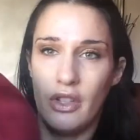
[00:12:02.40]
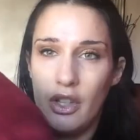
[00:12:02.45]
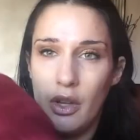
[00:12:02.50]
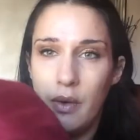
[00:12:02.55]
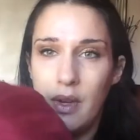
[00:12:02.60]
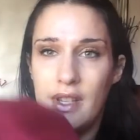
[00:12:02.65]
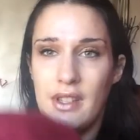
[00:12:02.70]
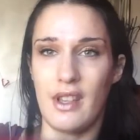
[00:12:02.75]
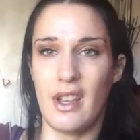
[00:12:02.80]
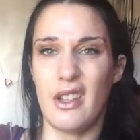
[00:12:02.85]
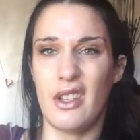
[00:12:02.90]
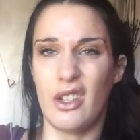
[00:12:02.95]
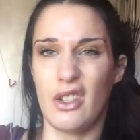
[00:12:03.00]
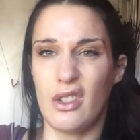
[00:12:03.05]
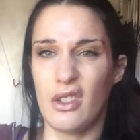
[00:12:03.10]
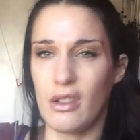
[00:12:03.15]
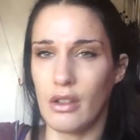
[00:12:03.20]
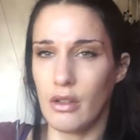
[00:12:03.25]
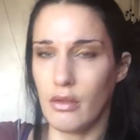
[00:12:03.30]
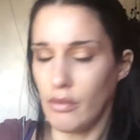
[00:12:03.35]
So it's like
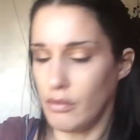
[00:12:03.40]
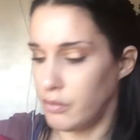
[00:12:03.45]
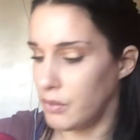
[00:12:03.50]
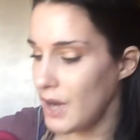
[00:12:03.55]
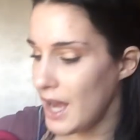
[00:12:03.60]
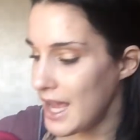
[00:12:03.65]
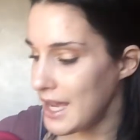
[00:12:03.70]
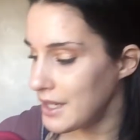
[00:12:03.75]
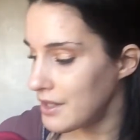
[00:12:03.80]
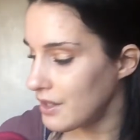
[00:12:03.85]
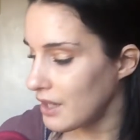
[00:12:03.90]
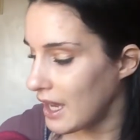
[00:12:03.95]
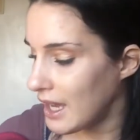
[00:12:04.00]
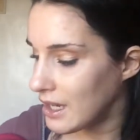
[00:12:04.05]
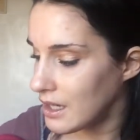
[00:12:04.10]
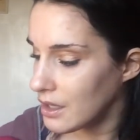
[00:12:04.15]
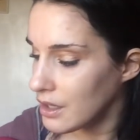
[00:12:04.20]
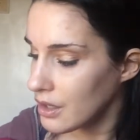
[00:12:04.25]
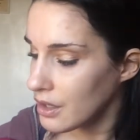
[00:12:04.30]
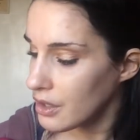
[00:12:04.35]
just red
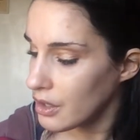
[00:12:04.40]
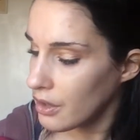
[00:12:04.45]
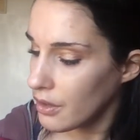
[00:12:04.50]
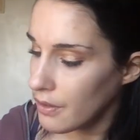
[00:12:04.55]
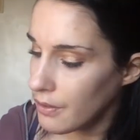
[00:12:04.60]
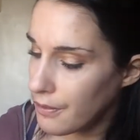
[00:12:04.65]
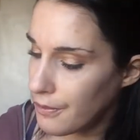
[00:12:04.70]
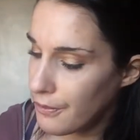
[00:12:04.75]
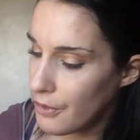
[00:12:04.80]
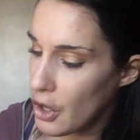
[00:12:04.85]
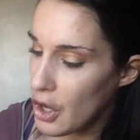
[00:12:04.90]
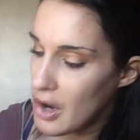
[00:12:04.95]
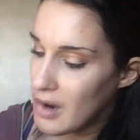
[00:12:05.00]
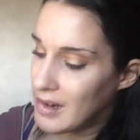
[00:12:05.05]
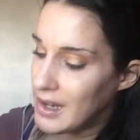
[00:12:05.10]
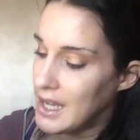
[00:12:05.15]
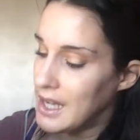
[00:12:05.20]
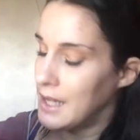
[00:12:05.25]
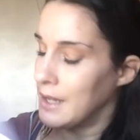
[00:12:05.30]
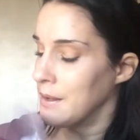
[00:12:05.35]
and
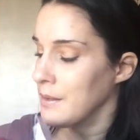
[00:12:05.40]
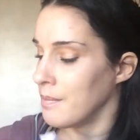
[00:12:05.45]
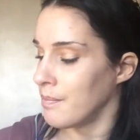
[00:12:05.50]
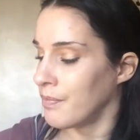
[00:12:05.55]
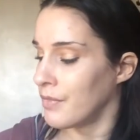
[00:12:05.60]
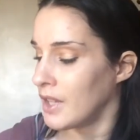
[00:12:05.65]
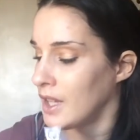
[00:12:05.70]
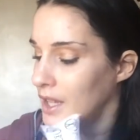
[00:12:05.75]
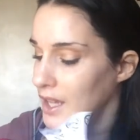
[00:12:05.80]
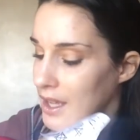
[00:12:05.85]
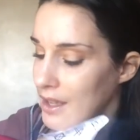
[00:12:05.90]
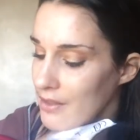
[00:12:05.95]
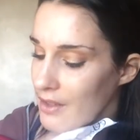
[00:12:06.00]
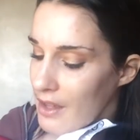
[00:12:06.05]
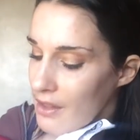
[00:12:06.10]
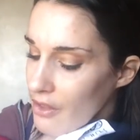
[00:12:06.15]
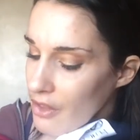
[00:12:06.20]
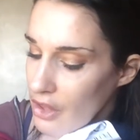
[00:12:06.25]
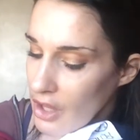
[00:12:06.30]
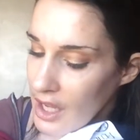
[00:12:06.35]
furry, and
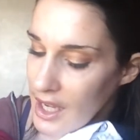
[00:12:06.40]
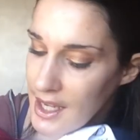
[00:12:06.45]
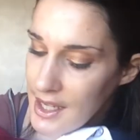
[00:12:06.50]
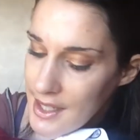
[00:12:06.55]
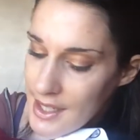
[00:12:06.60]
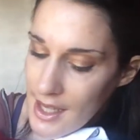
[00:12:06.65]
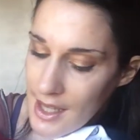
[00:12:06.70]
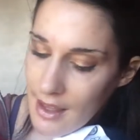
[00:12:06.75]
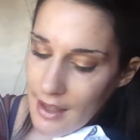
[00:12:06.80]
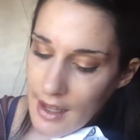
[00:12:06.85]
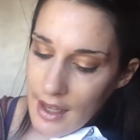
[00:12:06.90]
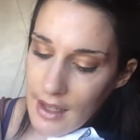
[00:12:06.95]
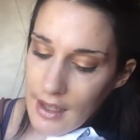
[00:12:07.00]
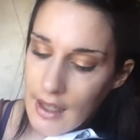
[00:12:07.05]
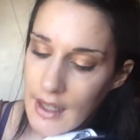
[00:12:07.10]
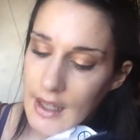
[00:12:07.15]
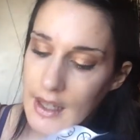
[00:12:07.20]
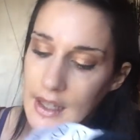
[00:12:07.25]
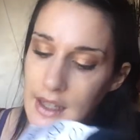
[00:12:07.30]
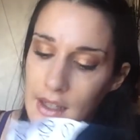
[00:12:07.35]
then the heaty thing
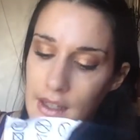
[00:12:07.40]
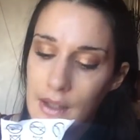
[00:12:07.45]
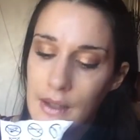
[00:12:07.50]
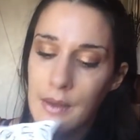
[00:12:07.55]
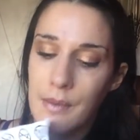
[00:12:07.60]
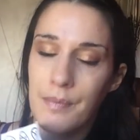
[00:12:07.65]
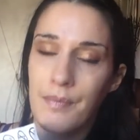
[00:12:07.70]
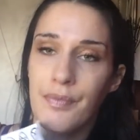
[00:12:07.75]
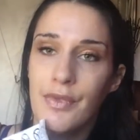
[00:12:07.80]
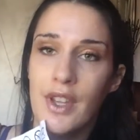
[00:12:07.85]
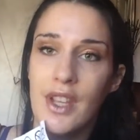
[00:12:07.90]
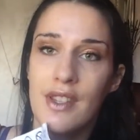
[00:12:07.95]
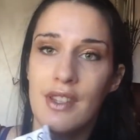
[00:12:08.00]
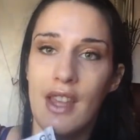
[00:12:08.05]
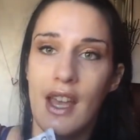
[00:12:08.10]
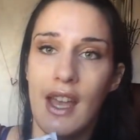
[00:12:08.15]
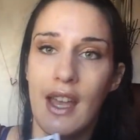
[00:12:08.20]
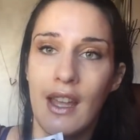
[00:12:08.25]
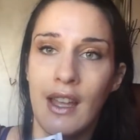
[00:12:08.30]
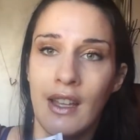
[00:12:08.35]
here is
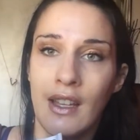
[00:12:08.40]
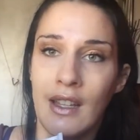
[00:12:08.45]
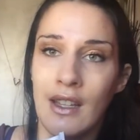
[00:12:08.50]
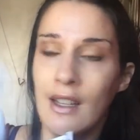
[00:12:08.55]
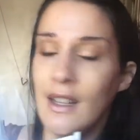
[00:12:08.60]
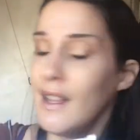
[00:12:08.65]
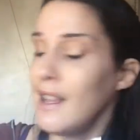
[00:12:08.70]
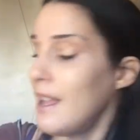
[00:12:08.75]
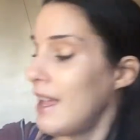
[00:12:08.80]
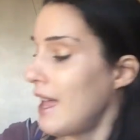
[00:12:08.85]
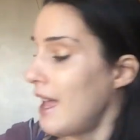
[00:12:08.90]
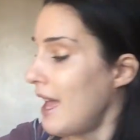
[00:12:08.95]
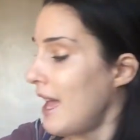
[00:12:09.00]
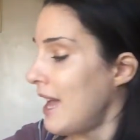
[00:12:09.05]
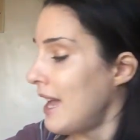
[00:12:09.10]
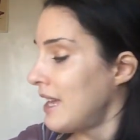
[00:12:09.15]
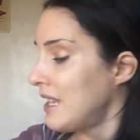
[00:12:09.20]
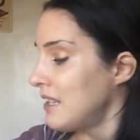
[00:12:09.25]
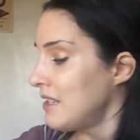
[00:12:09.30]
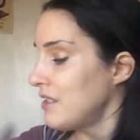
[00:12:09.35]
there.
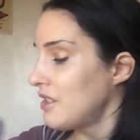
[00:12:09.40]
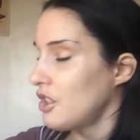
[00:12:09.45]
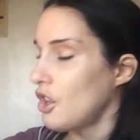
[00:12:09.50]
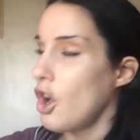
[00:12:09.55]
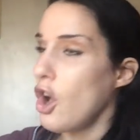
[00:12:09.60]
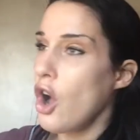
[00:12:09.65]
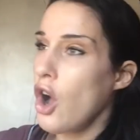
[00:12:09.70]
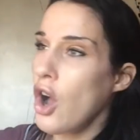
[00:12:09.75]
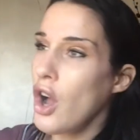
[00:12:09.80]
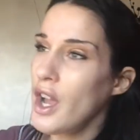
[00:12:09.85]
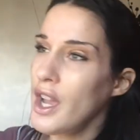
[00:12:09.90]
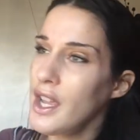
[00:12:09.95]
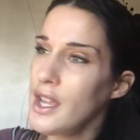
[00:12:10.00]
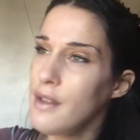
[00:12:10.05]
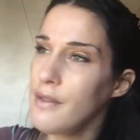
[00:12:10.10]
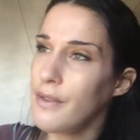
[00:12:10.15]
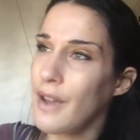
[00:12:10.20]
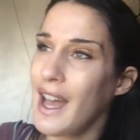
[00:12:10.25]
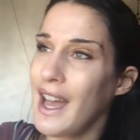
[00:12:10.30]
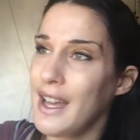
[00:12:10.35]
And
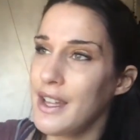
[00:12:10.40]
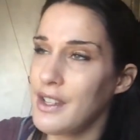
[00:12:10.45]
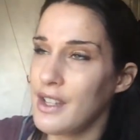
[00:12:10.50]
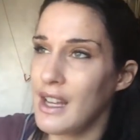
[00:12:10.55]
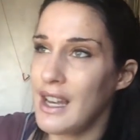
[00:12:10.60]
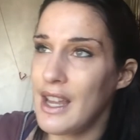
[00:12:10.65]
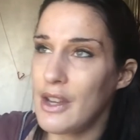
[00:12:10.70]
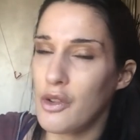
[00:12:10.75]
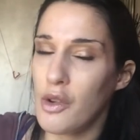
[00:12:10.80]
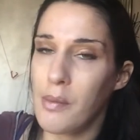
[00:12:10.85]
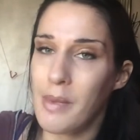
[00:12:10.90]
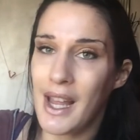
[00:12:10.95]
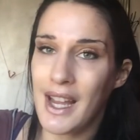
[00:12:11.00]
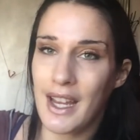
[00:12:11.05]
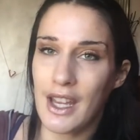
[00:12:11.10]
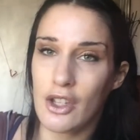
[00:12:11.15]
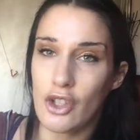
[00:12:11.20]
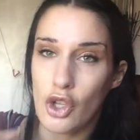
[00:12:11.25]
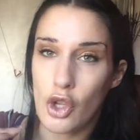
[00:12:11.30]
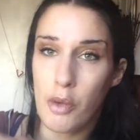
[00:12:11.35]
I've had electric
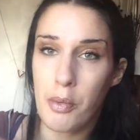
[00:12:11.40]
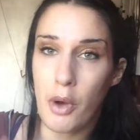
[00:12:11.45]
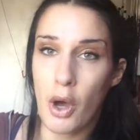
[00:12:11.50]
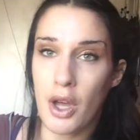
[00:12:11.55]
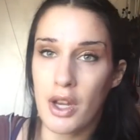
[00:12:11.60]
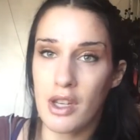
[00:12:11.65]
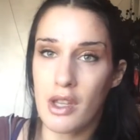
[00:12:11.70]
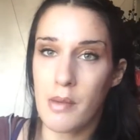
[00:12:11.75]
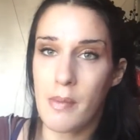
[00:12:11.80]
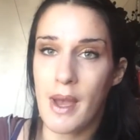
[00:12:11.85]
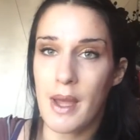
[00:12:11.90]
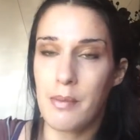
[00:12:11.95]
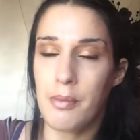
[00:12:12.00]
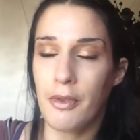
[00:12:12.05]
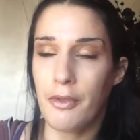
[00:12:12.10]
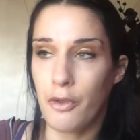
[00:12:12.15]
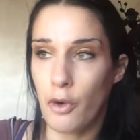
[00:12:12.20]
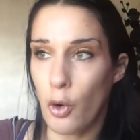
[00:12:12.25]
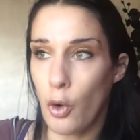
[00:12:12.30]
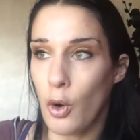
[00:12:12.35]
blankets that you put under the bed
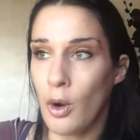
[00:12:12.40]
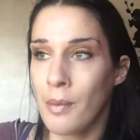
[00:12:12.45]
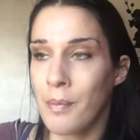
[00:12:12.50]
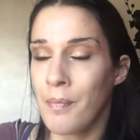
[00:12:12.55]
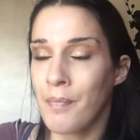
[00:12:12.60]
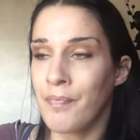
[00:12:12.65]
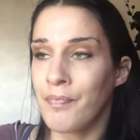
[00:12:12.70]
before